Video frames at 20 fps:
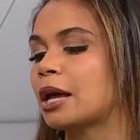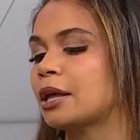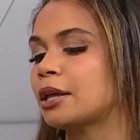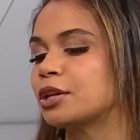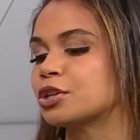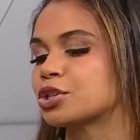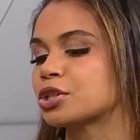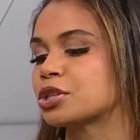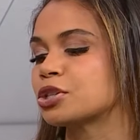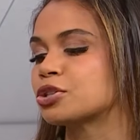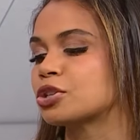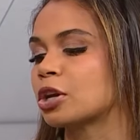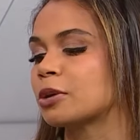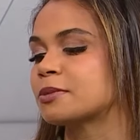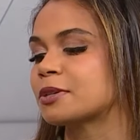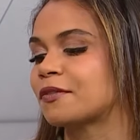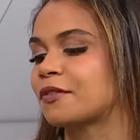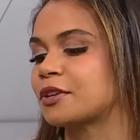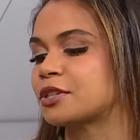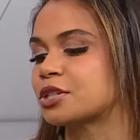it just in
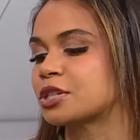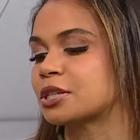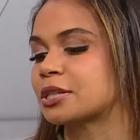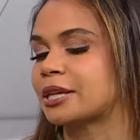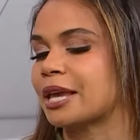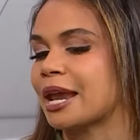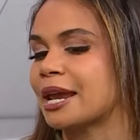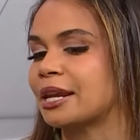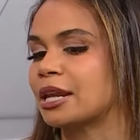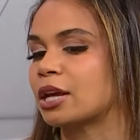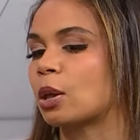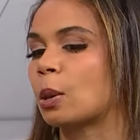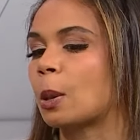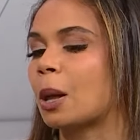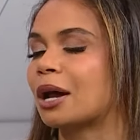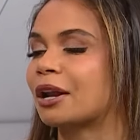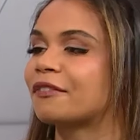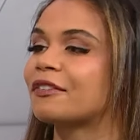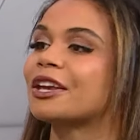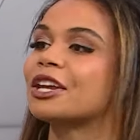terms of it's just gaining a
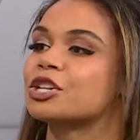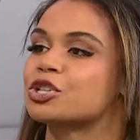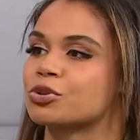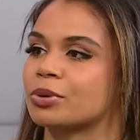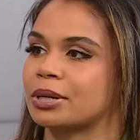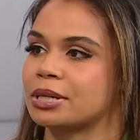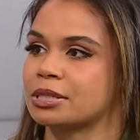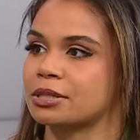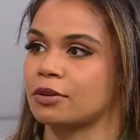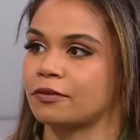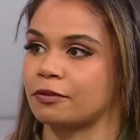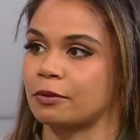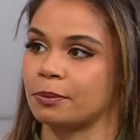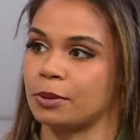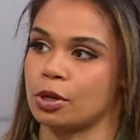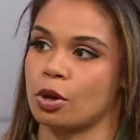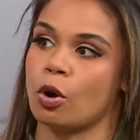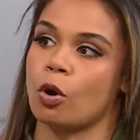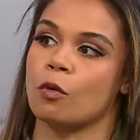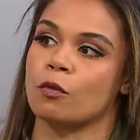lot of interest from
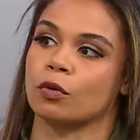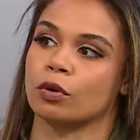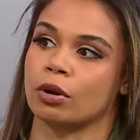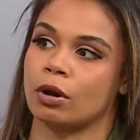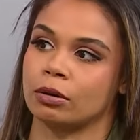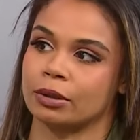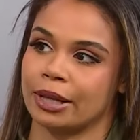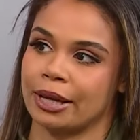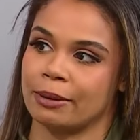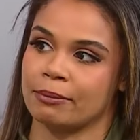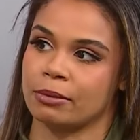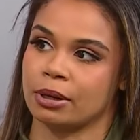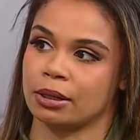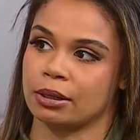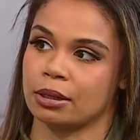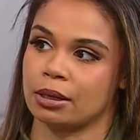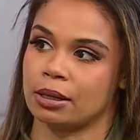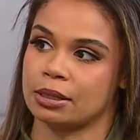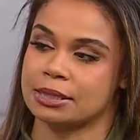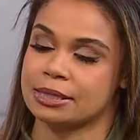the overall
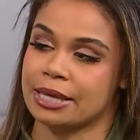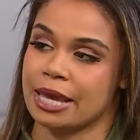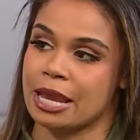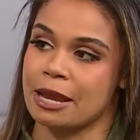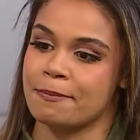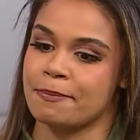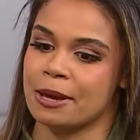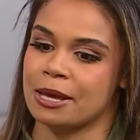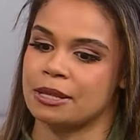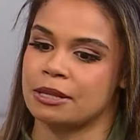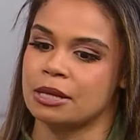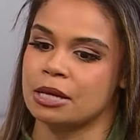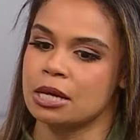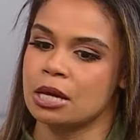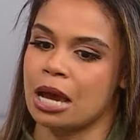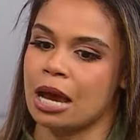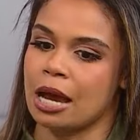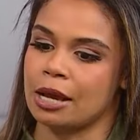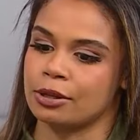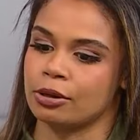landscape. And,
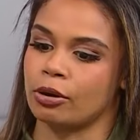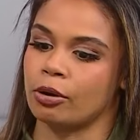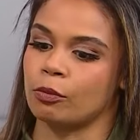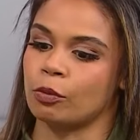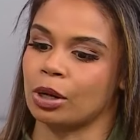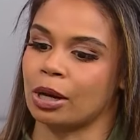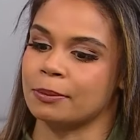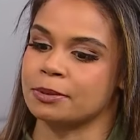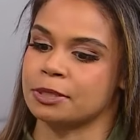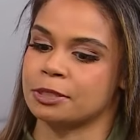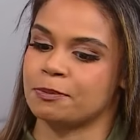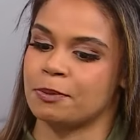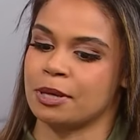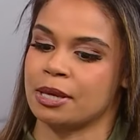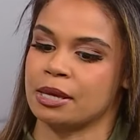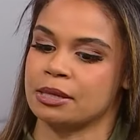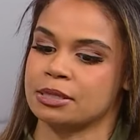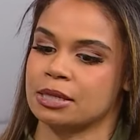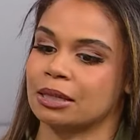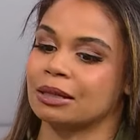you know, when I'm
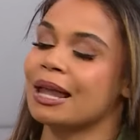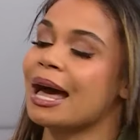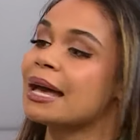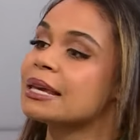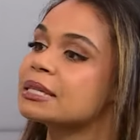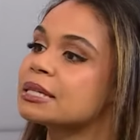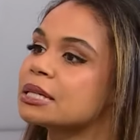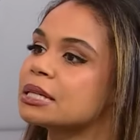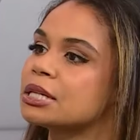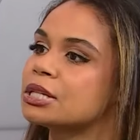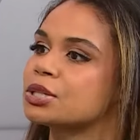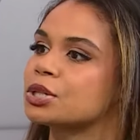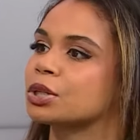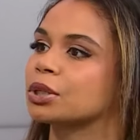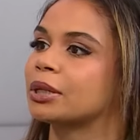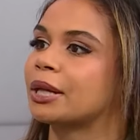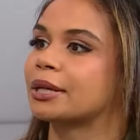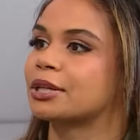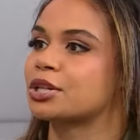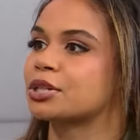speaking to classes or
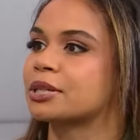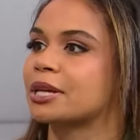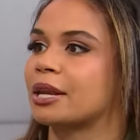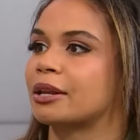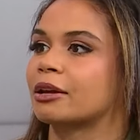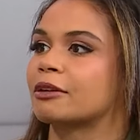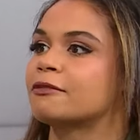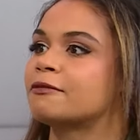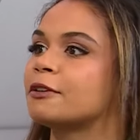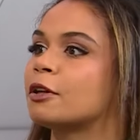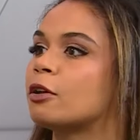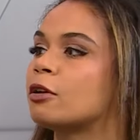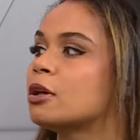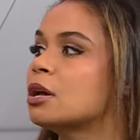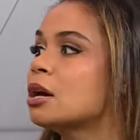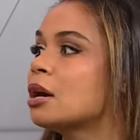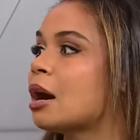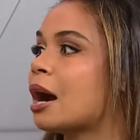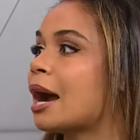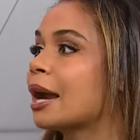like just getting a feel,
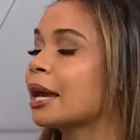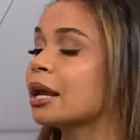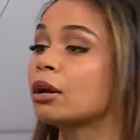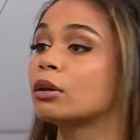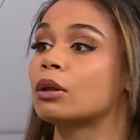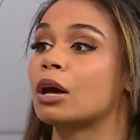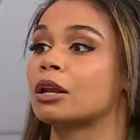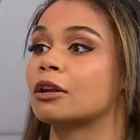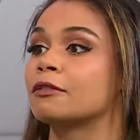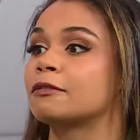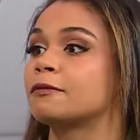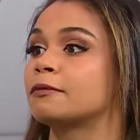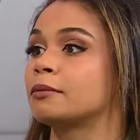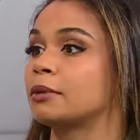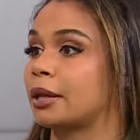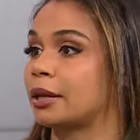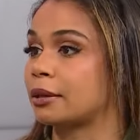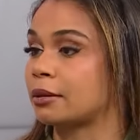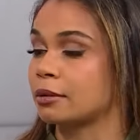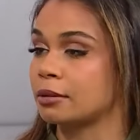I get a lot of
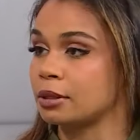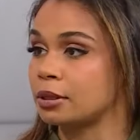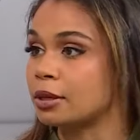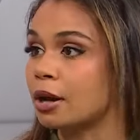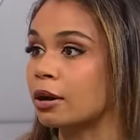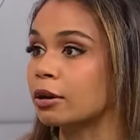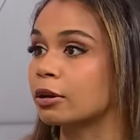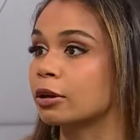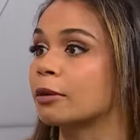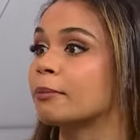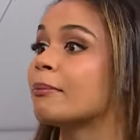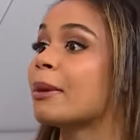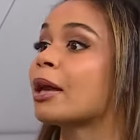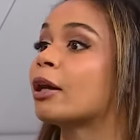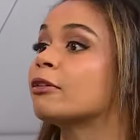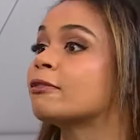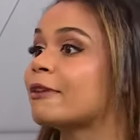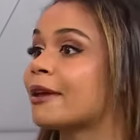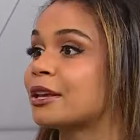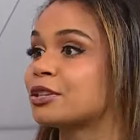like younger
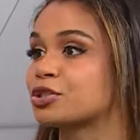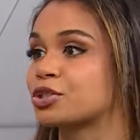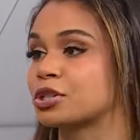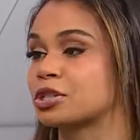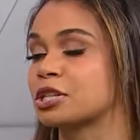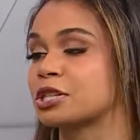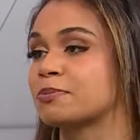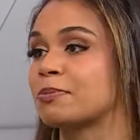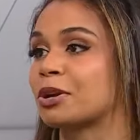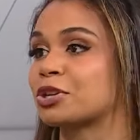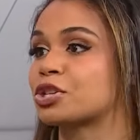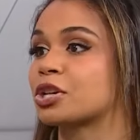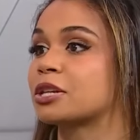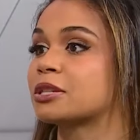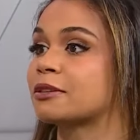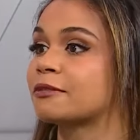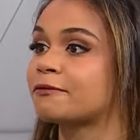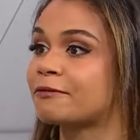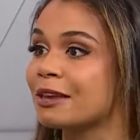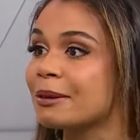male fans just as much
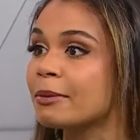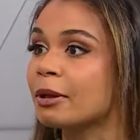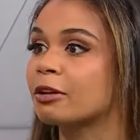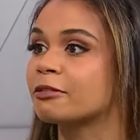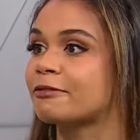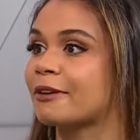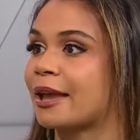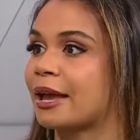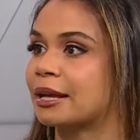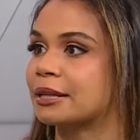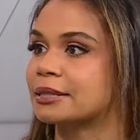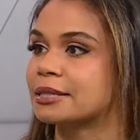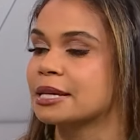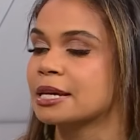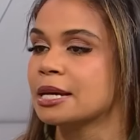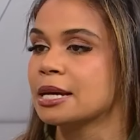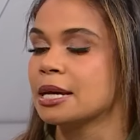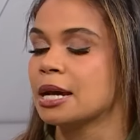as female fans